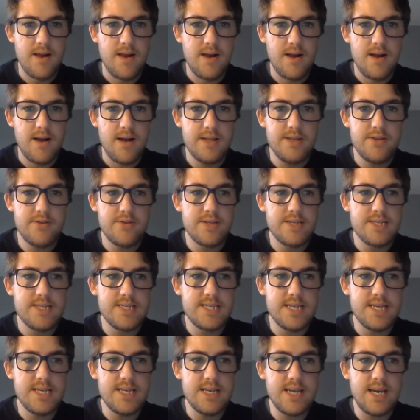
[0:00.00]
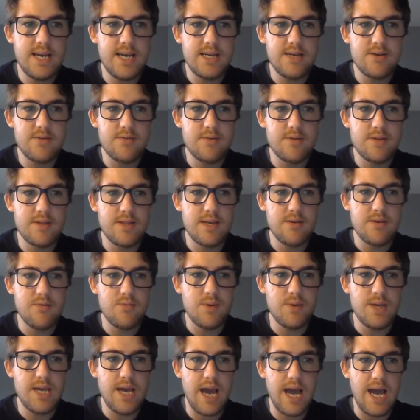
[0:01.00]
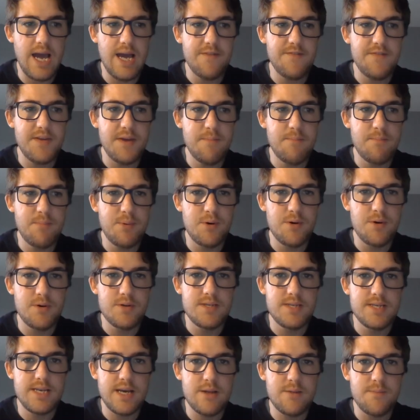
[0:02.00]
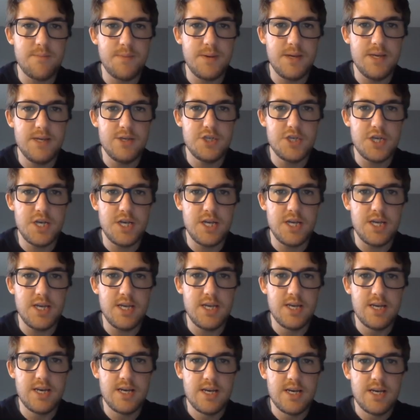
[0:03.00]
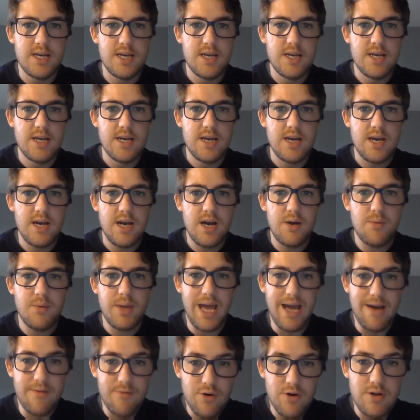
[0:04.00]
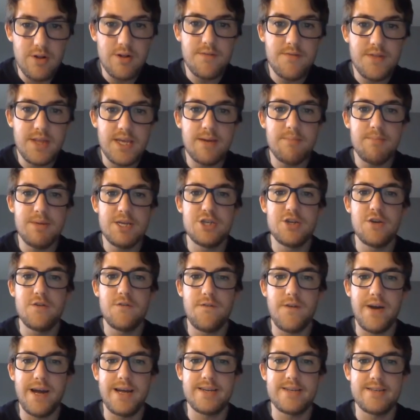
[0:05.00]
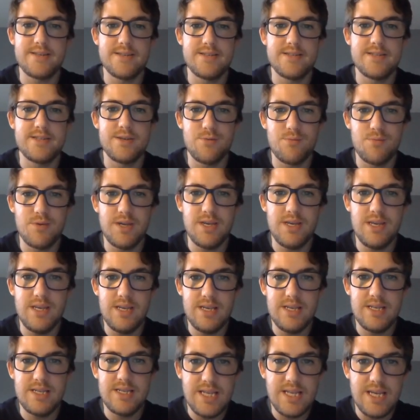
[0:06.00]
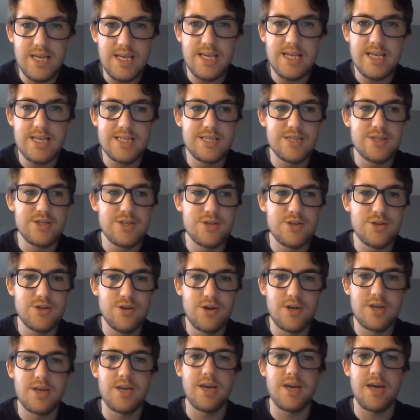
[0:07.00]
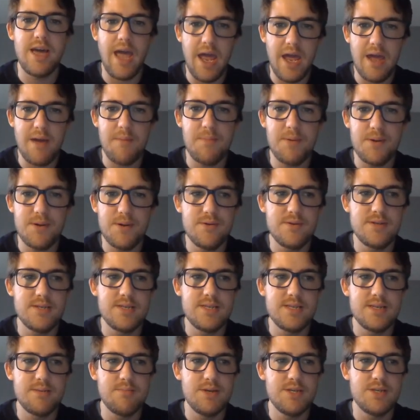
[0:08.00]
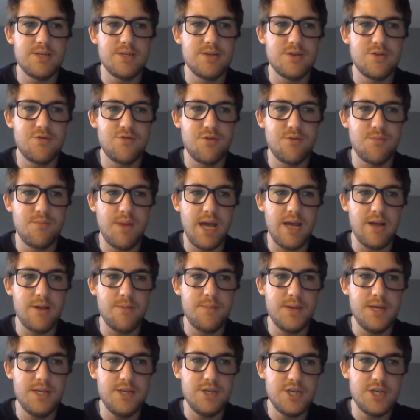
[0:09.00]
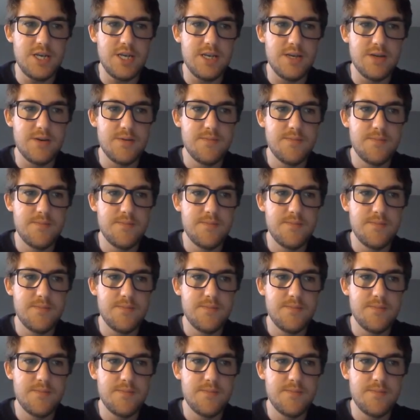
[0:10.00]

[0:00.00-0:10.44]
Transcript: And you can see now that we have imported LPG, and we have all of the emission factors that we need to look at air pollutant emissions from LPG.